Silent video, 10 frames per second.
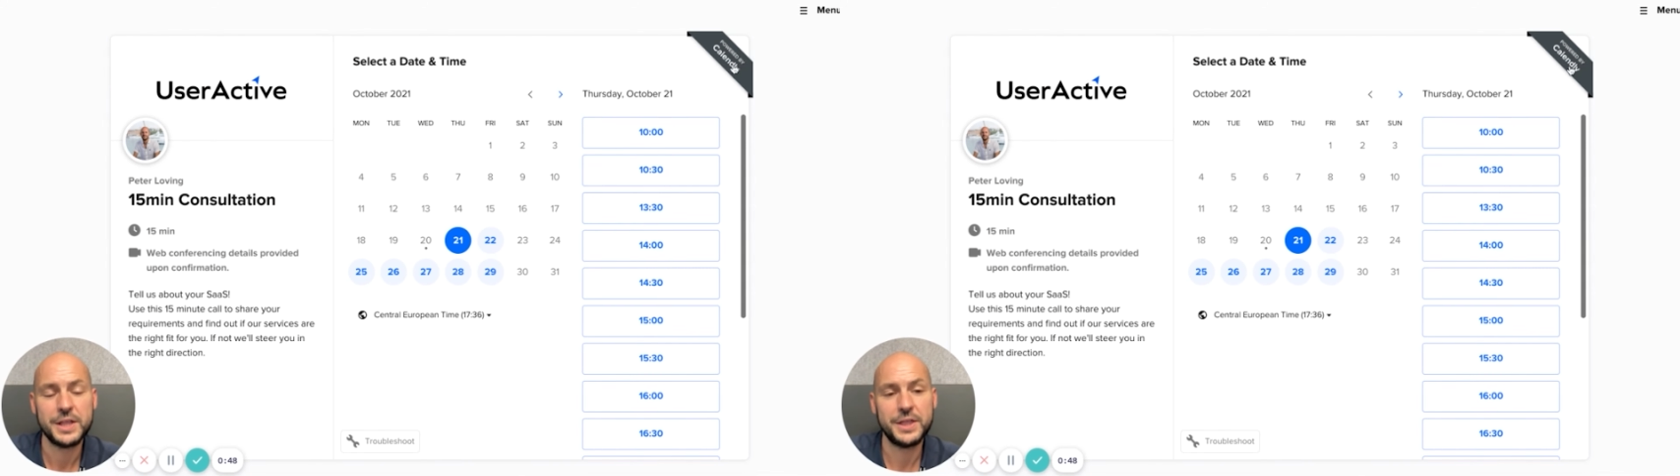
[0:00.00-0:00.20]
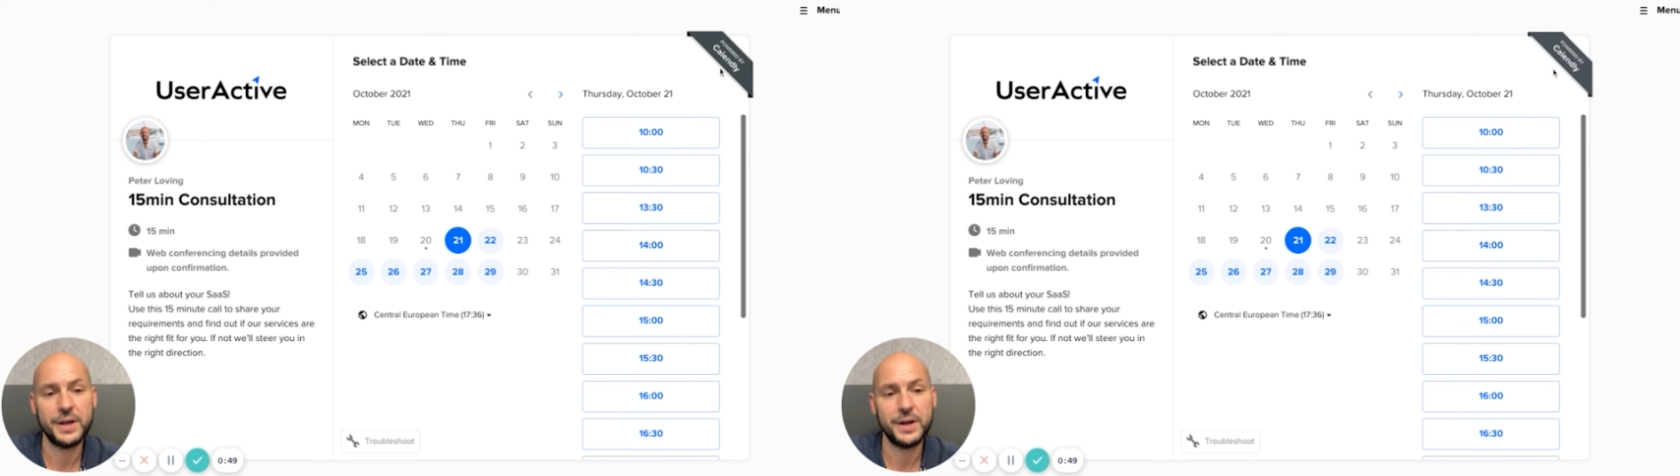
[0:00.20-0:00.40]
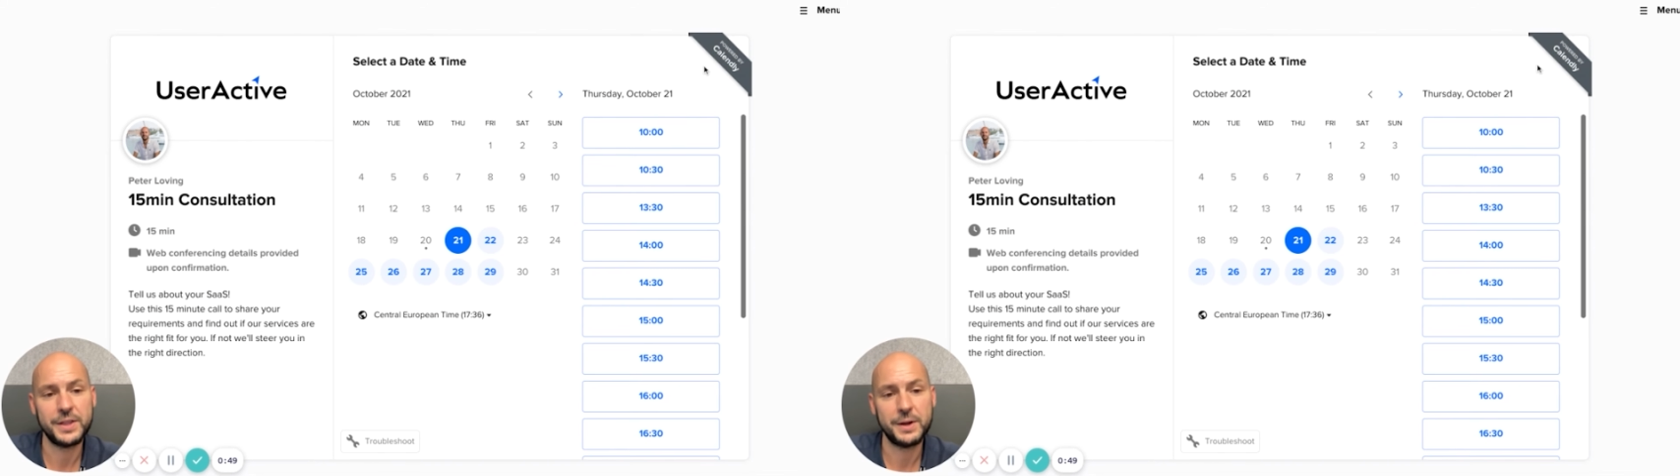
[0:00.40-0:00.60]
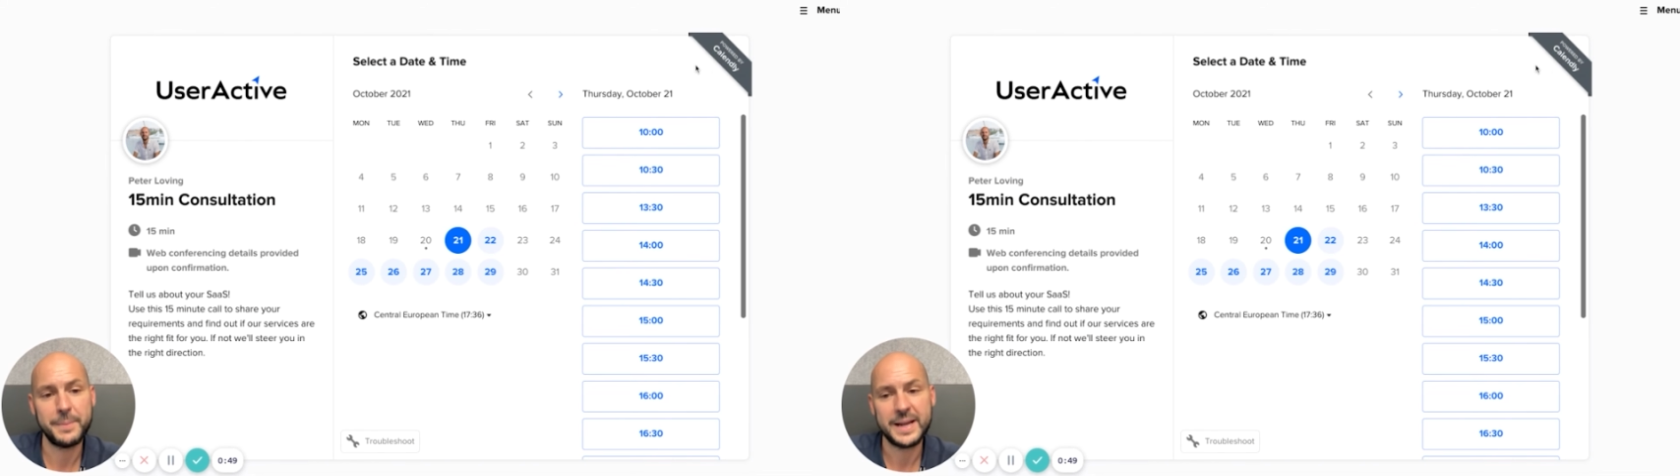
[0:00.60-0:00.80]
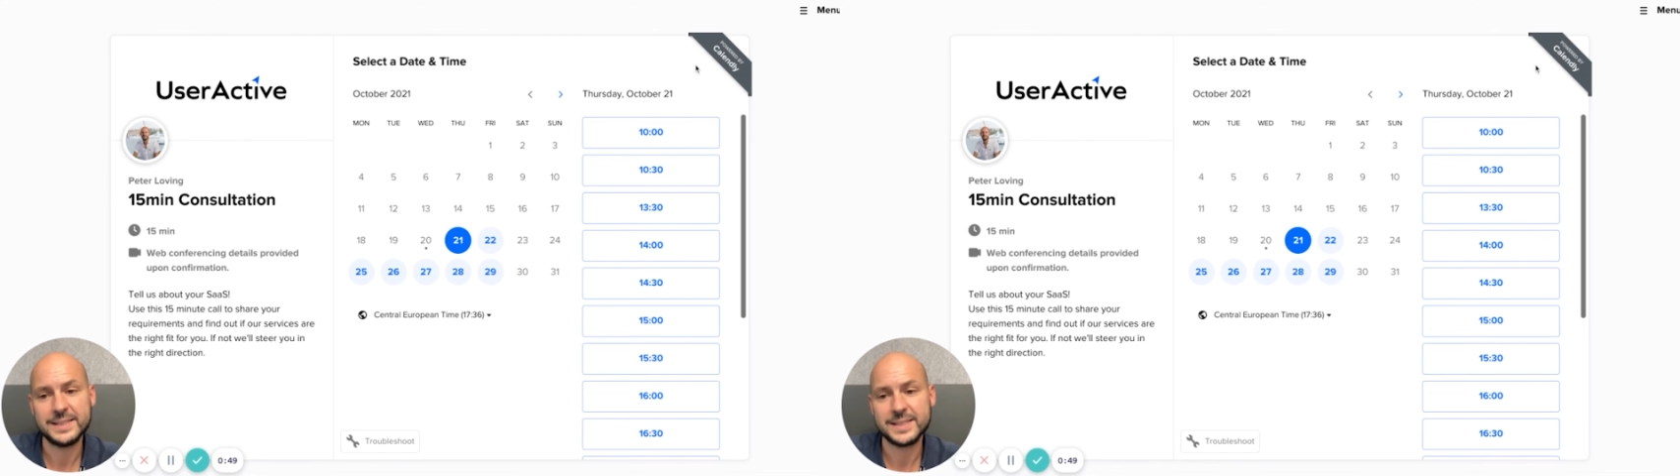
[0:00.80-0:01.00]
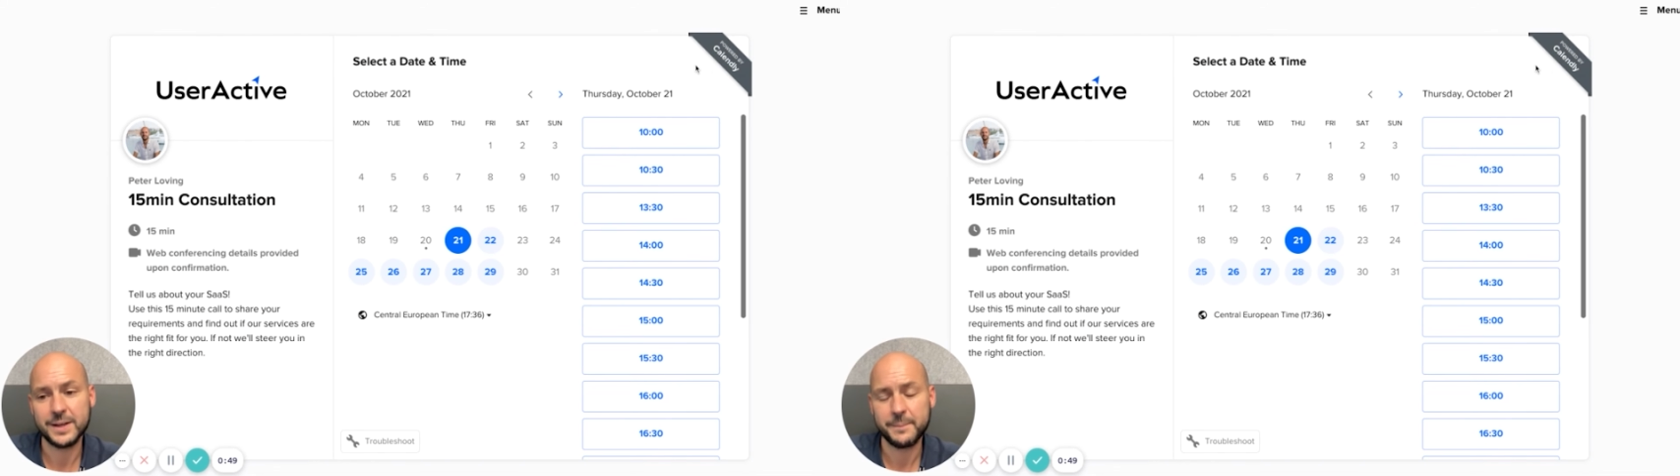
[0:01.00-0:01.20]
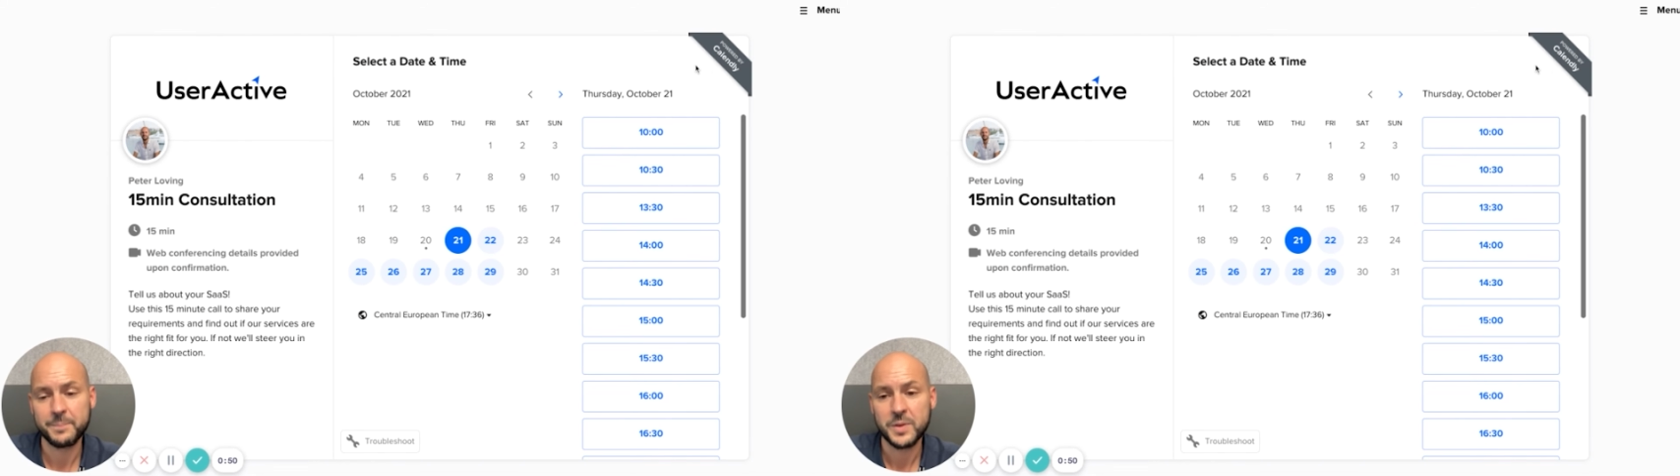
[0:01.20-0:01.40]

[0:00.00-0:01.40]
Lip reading: that means that